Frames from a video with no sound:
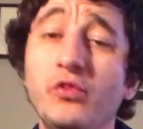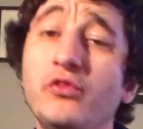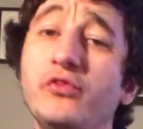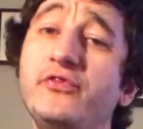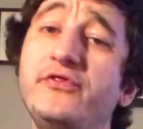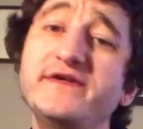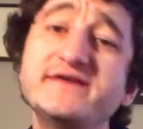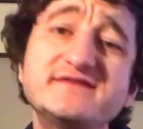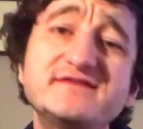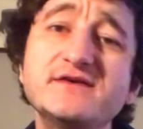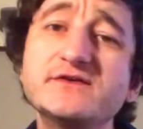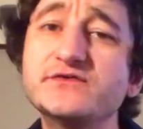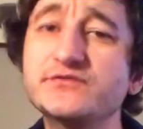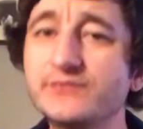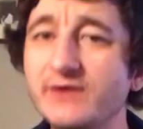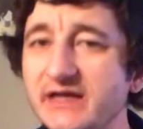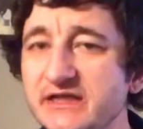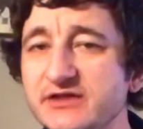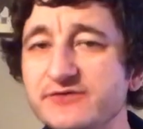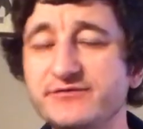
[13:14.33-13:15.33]
this is
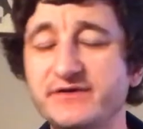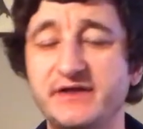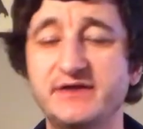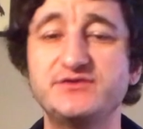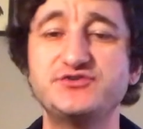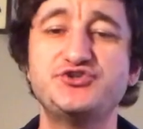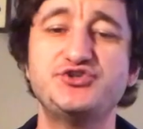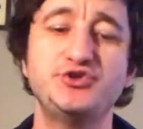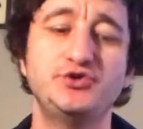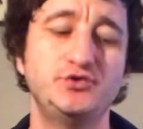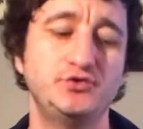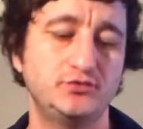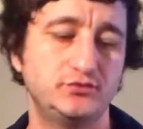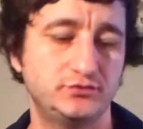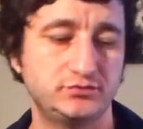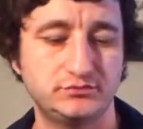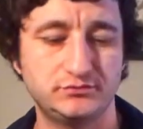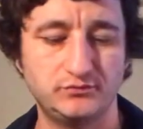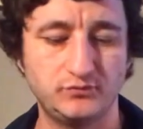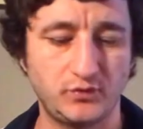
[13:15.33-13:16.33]
relevant
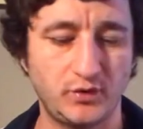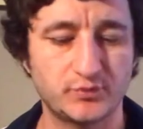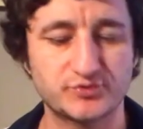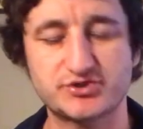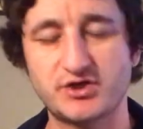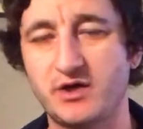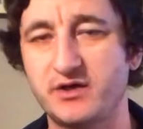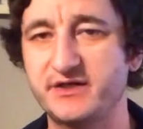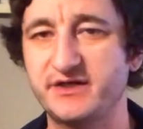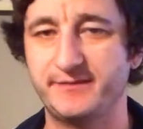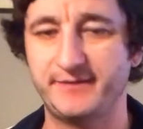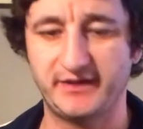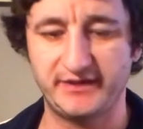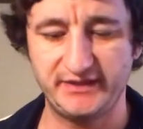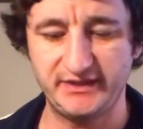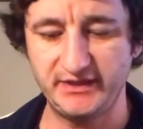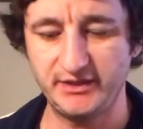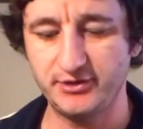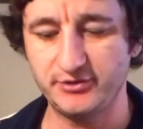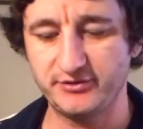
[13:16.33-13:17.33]
to what we're talking
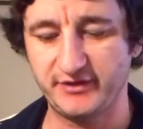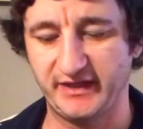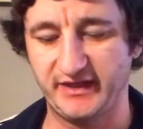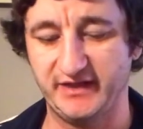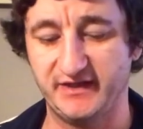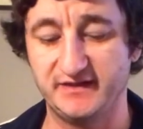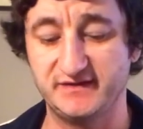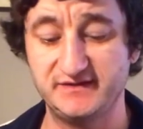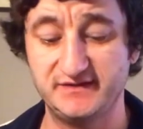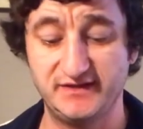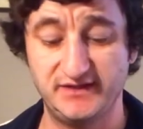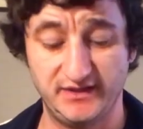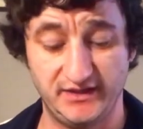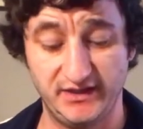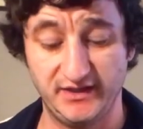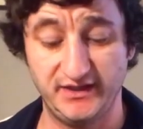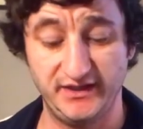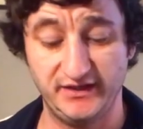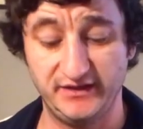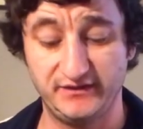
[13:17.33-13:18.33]
about here is
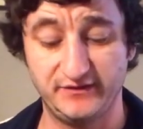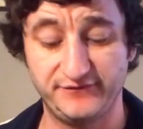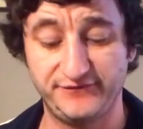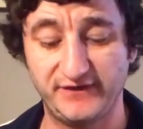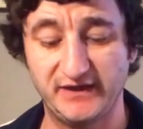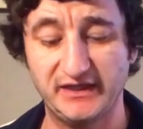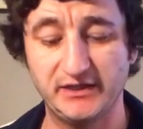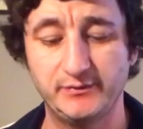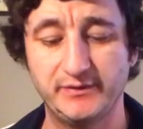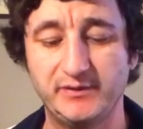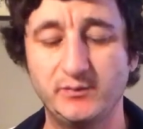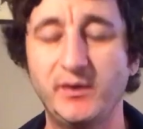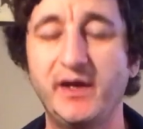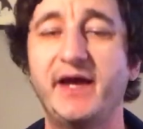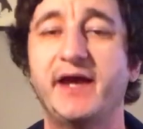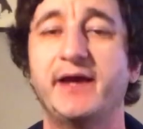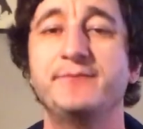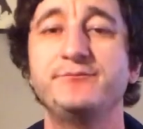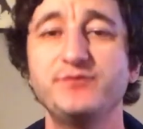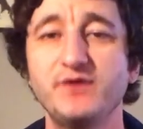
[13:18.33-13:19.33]
in the following
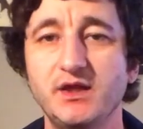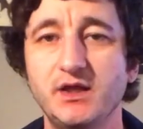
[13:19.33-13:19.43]
way.